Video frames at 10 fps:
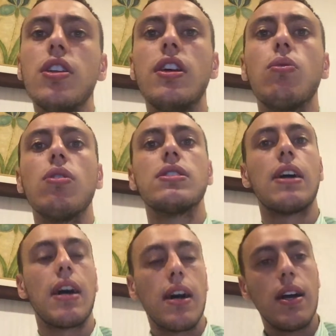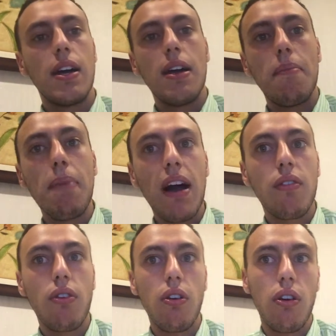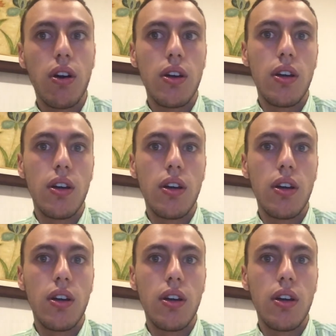there was a macro